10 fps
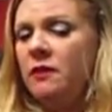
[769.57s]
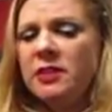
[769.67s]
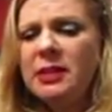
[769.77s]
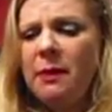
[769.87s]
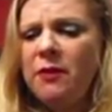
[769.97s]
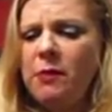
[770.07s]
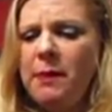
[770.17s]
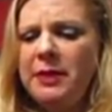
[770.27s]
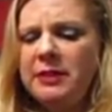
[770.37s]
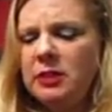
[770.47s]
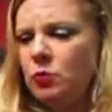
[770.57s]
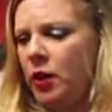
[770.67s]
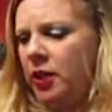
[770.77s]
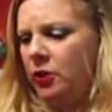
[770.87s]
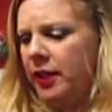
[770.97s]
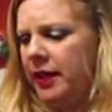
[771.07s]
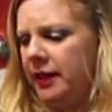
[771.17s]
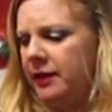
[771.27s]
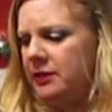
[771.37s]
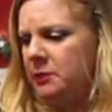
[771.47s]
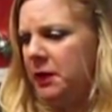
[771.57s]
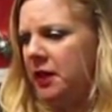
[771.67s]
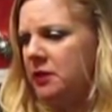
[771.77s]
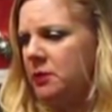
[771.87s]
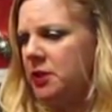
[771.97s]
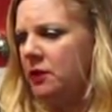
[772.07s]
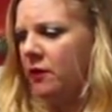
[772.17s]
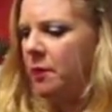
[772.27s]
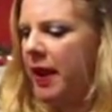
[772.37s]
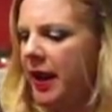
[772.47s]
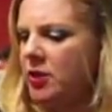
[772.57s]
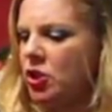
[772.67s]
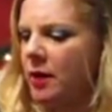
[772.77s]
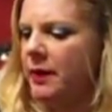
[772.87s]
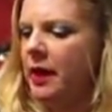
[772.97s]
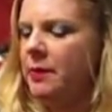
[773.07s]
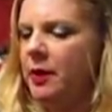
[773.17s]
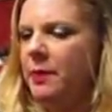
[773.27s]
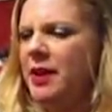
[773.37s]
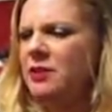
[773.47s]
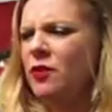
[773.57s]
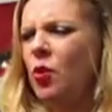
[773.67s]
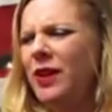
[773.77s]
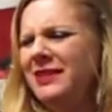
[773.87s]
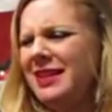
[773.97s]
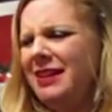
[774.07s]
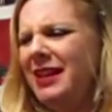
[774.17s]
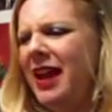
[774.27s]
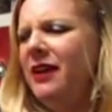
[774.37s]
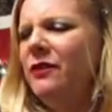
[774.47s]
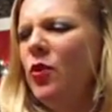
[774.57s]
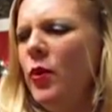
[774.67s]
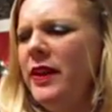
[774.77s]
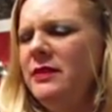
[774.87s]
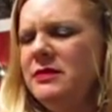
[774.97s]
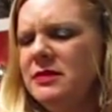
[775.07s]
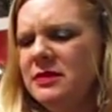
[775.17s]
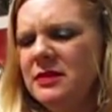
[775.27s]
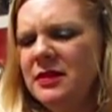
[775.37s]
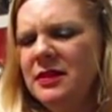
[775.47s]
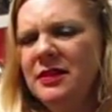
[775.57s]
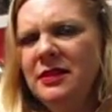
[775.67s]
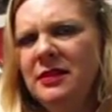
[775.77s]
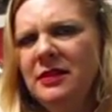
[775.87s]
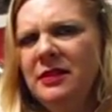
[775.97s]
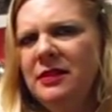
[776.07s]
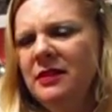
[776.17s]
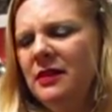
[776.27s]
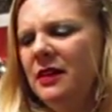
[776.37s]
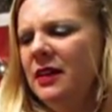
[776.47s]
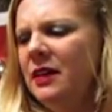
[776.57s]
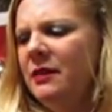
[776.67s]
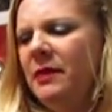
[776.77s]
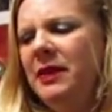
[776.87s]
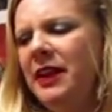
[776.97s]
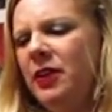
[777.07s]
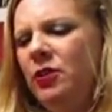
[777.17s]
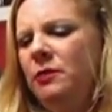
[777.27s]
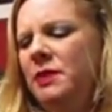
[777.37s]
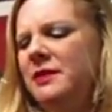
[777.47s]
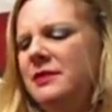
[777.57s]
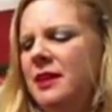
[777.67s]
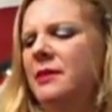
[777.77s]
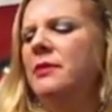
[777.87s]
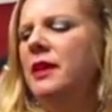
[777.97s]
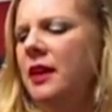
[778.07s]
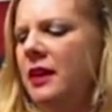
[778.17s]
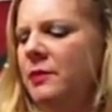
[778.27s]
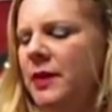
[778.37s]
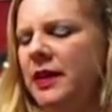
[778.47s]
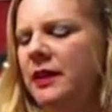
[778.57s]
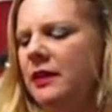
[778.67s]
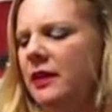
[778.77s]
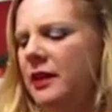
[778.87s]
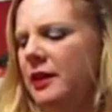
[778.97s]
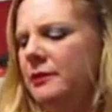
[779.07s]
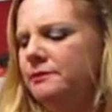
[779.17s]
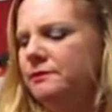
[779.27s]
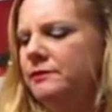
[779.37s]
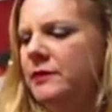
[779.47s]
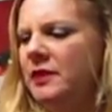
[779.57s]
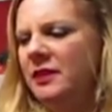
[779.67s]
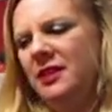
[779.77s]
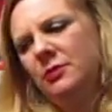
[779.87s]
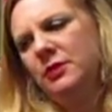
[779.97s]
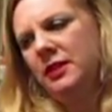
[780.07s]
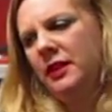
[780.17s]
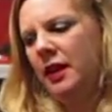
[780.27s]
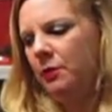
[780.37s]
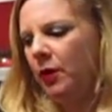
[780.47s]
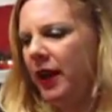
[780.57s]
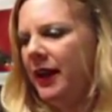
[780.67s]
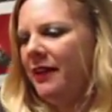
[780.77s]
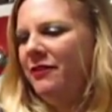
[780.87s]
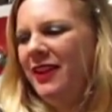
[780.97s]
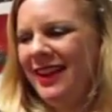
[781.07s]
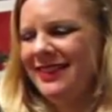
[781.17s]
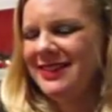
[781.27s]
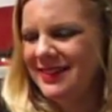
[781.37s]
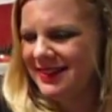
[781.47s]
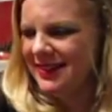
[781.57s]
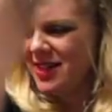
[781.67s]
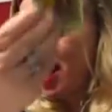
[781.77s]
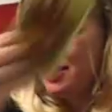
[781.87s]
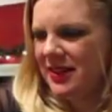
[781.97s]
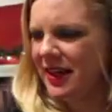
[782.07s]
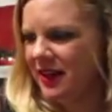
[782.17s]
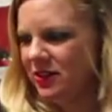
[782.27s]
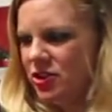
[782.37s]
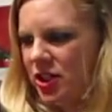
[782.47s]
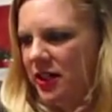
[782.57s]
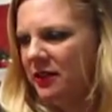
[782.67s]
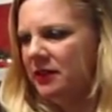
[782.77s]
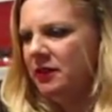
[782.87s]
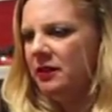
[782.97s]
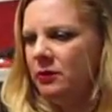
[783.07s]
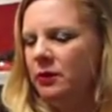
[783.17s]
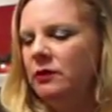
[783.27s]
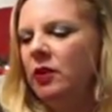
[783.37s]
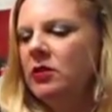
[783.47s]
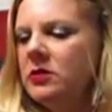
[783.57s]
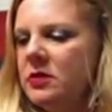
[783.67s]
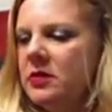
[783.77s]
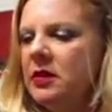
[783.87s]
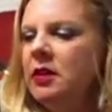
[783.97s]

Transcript: For some of you, maybe this is one of your kids because we do have a page coming up here. Page of Coins and Knight of Coins. They could be the same thing, but this one's in the upright. I feel like this is the toxic energy in the reverse.